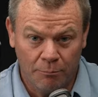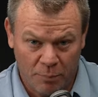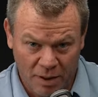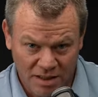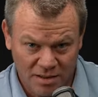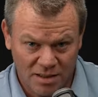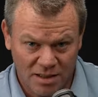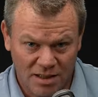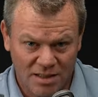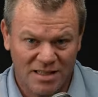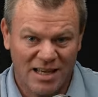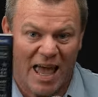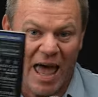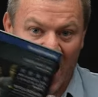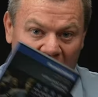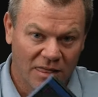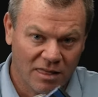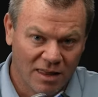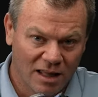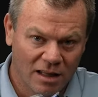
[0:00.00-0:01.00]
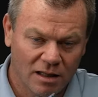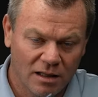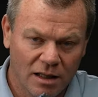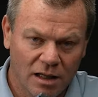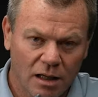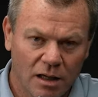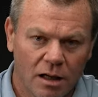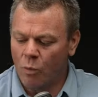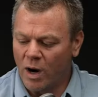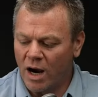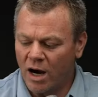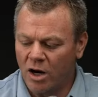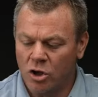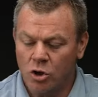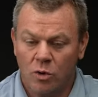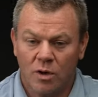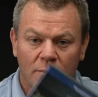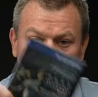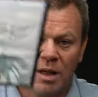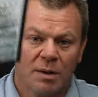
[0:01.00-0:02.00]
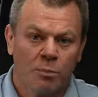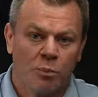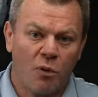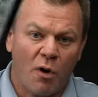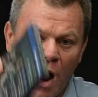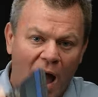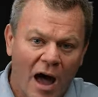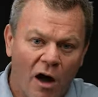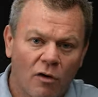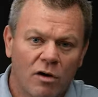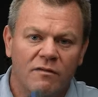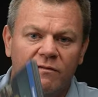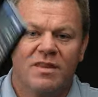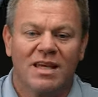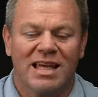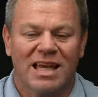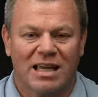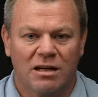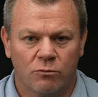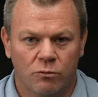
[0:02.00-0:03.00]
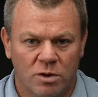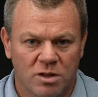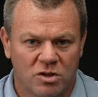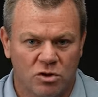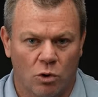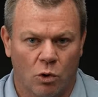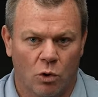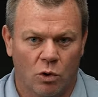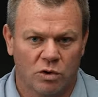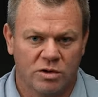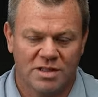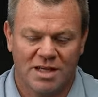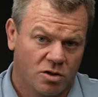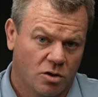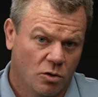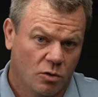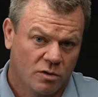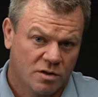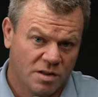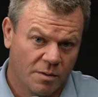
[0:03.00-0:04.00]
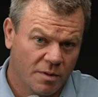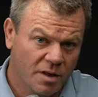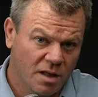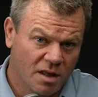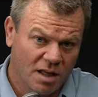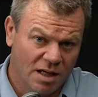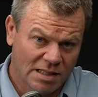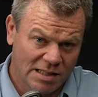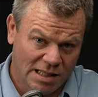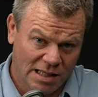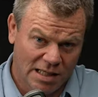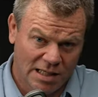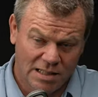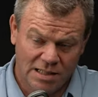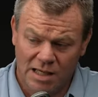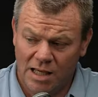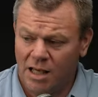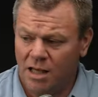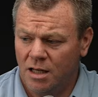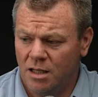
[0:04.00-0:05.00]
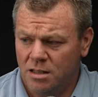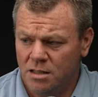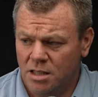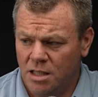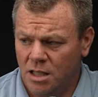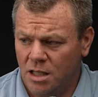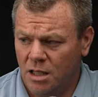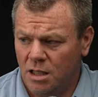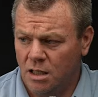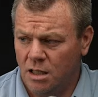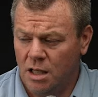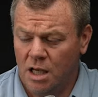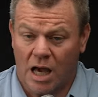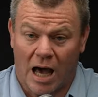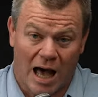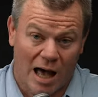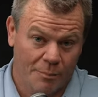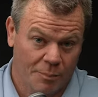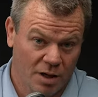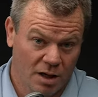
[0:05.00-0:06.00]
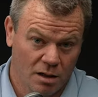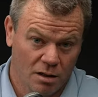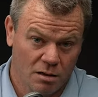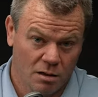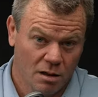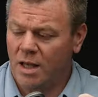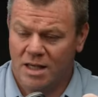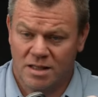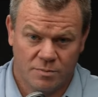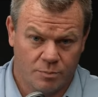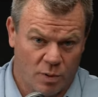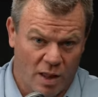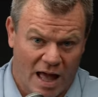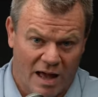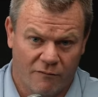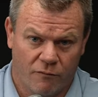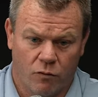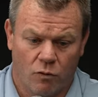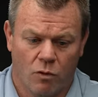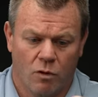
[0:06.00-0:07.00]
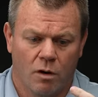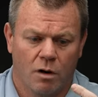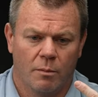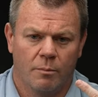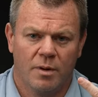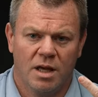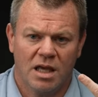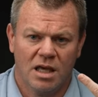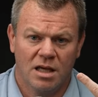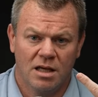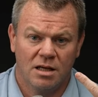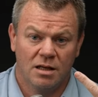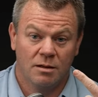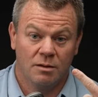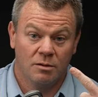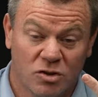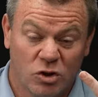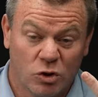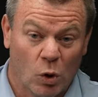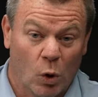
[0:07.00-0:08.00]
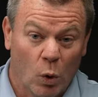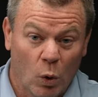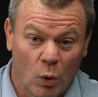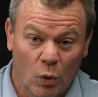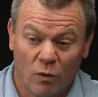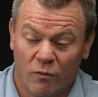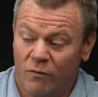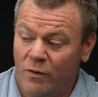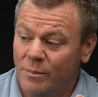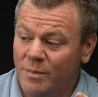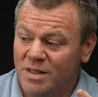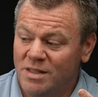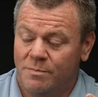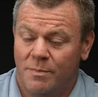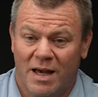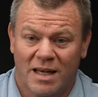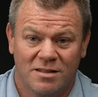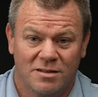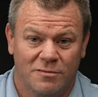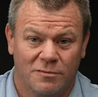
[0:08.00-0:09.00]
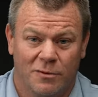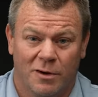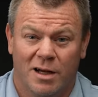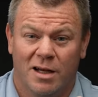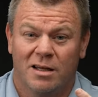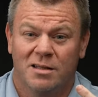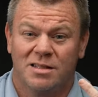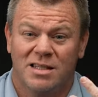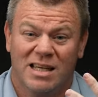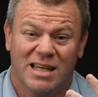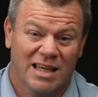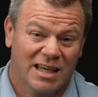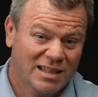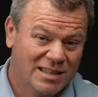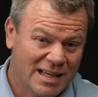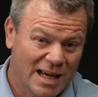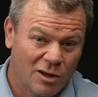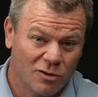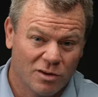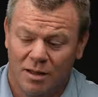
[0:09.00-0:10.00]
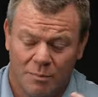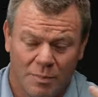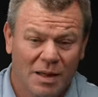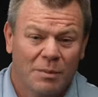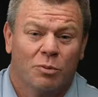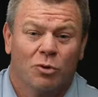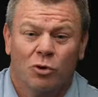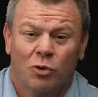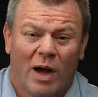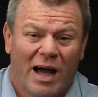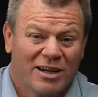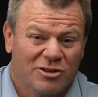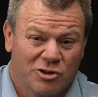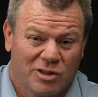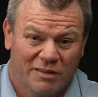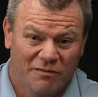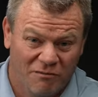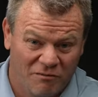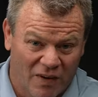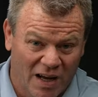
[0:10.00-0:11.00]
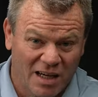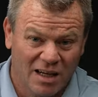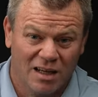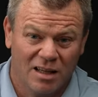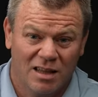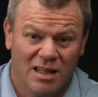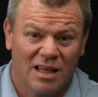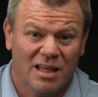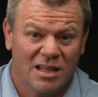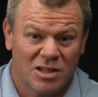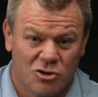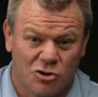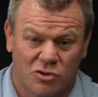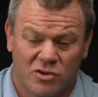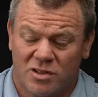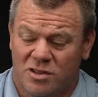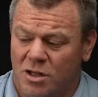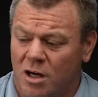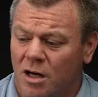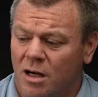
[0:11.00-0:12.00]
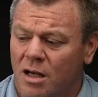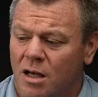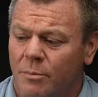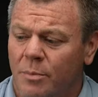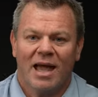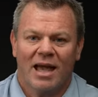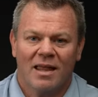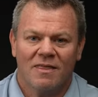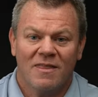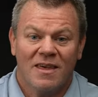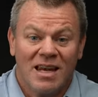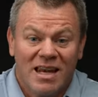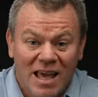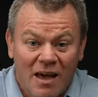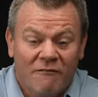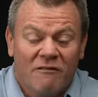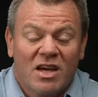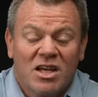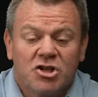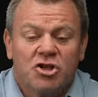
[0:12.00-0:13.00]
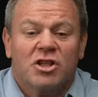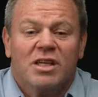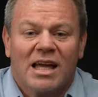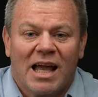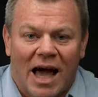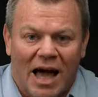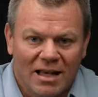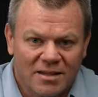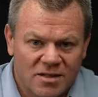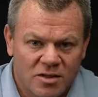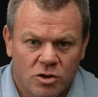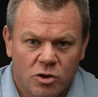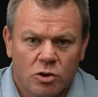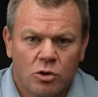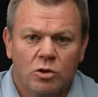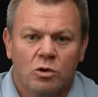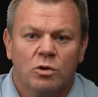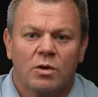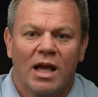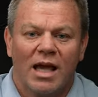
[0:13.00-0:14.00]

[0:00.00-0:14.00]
business ethically where you can be proud of the end result. So some of the things that he did is he copied his platform. He stole from his best friends. He kicked out the people who actually funded the initial startup and then eventually got sued